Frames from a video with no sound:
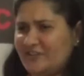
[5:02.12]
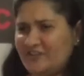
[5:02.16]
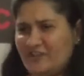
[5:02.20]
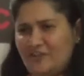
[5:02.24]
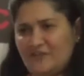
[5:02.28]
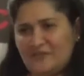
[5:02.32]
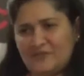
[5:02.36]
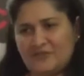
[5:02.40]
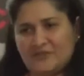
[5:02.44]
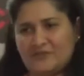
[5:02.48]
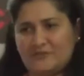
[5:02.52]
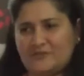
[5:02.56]

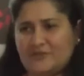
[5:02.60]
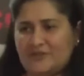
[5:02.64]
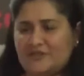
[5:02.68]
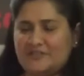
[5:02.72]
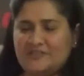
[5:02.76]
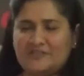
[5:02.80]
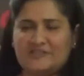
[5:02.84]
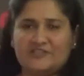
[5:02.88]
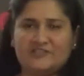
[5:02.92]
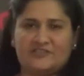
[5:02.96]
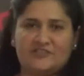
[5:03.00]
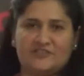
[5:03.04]
around the
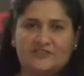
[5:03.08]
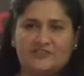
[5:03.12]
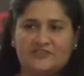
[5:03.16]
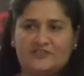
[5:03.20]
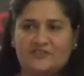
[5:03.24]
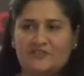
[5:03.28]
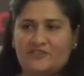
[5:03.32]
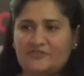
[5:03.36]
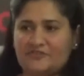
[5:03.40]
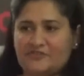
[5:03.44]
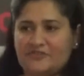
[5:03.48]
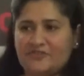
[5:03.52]
world,
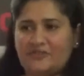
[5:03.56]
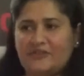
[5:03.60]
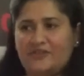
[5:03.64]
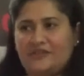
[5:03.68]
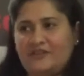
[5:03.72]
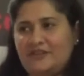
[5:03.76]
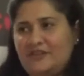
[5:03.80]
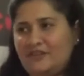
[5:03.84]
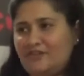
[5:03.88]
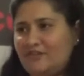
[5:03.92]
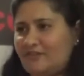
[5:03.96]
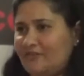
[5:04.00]
Indian or
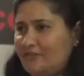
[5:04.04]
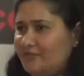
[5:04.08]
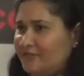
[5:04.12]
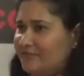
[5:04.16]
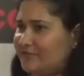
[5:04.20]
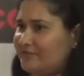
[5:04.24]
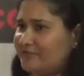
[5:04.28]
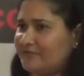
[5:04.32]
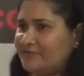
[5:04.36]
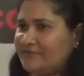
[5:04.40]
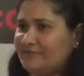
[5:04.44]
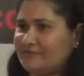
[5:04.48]
Greek
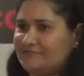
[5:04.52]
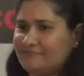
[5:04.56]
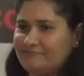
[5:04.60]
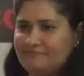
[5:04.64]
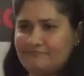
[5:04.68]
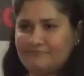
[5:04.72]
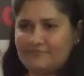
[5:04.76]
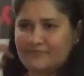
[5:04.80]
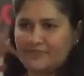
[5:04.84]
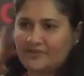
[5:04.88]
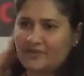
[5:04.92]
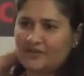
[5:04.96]
or
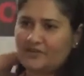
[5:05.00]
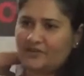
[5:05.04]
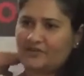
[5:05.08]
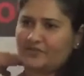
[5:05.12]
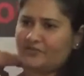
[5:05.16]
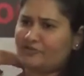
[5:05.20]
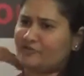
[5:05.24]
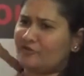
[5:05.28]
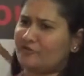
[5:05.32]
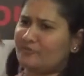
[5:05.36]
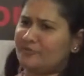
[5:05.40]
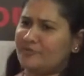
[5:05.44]

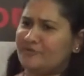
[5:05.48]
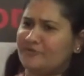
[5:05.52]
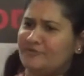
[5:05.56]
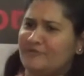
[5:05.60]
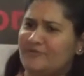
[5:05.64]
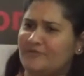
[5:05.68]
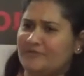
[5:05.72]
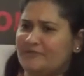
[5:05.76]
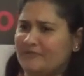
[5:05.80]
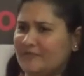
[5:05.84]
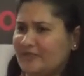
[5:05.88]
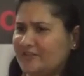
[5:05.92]
Roman
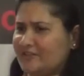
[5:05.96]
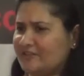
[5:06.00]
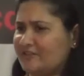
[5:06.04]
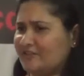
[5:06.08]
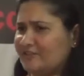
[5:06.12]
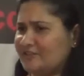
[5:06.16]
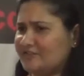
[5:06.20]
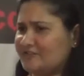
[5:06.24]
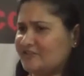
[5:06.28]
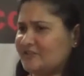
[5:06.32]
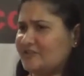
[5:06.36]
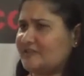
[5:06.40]

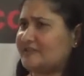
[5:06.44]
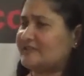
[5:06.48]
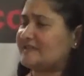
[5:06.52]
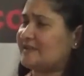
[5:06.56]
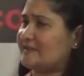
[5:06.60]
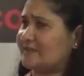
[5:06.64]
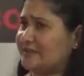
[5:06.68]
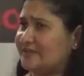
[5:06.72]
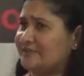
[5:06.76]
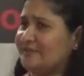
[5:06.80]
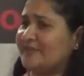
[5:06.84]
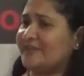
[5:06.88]
mythology,
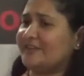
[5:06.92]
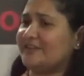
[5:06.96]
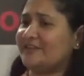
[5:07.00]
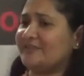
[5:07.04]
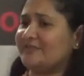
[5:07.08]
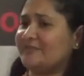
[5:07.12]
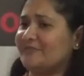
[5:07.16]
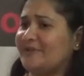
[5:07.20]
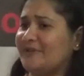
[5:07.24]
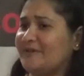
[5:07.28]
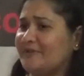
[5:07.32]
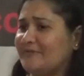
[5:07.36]
South
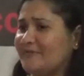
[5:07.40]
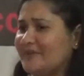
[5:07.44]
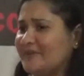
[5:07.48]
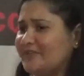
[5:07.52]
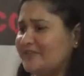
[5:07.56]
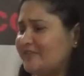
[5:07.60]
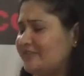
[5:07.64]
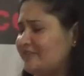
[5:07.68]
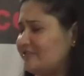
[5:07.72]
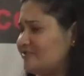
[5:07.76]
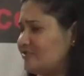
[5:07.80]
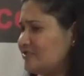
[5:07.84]
American
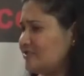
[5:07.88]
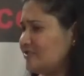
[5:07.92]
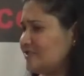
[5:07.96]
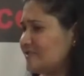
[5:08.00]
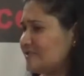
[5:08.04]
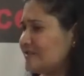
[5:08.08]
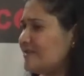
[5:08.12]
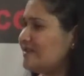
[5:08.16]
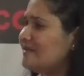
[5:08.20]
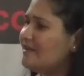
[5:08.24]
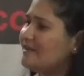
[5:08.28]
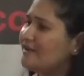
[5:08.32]

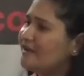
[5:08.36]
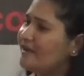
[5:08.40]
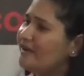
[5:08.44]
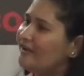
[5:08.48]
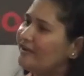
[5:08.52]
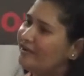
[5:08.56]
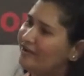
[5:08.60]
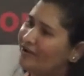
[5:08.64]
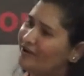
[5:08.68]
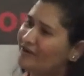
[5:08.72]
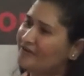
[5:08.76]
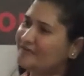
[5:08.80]
mythologies,
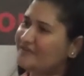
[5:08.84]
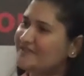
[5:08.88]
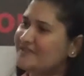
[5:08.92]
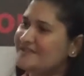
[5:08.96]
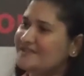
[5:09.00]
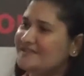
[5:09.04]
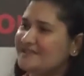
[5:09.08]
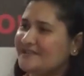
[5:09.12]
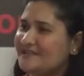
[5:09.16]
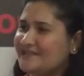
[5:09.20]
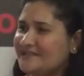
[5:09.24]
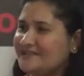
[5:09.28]
a lot of
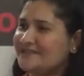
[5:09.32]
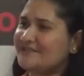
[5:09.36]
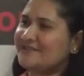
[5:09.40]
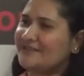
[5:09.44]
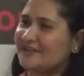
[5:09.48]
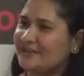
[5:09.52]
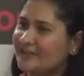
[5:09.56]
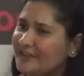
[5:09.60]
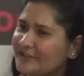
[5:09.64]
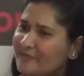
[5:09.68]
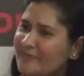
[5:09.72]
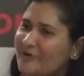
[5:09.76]
is
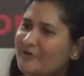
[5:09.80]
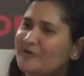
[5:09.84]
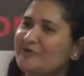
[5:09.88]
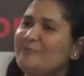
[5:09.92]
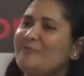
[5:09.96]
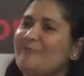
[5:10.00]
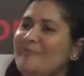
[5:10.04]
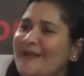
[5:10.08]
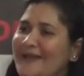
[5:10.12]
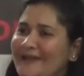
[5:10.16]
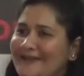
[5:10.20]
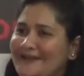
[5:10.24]
really about
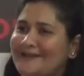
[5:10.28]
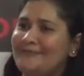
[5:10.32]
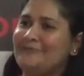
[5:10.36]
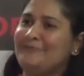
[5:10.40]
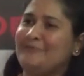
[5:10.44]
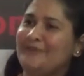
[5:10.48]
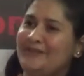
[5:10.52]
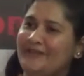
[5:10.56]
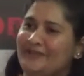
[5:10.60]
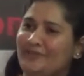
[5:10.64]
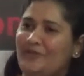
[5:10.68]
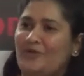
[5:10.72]

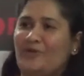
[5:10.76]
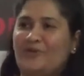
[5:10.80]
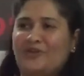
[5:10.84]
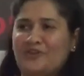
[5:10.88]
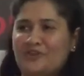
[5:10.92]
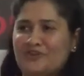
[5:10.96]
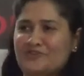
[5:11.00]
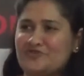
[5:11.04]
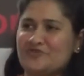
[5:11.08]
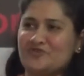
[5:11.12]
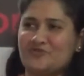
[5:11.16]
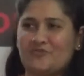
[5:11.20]
men
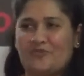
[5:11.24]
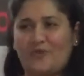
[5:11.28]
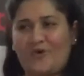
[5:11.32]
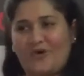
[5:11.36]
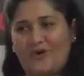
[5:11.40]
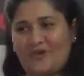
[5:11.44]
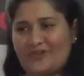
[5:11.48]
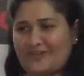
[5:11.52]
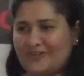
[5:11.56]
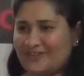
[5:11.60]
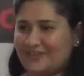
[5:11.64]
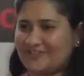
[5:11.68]
going into
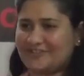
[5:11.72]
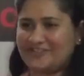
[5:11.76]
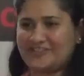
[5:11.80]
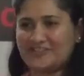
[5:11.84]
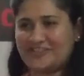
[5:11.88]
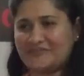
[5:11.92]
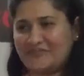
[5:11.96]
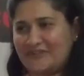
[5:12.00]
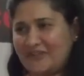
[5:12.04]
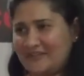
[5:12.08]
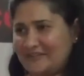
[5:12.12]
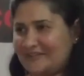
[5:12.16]
war and
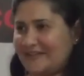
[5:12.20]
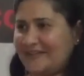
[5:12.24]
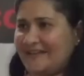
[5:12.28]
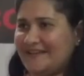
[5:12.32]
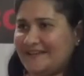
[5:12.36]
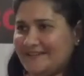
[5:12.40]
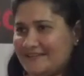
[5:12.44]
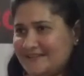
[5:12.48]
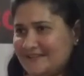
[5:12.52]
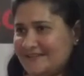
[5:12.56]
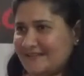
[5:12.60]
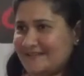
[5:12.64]
achieving
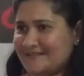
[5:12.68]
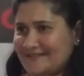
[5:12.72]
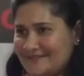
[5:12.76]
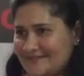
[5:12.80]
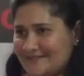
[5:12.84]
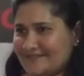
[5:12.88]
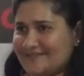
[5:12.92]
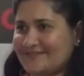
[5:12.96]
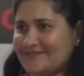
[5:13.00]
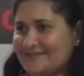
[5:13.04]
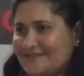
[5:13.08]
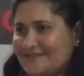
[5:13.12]
things, and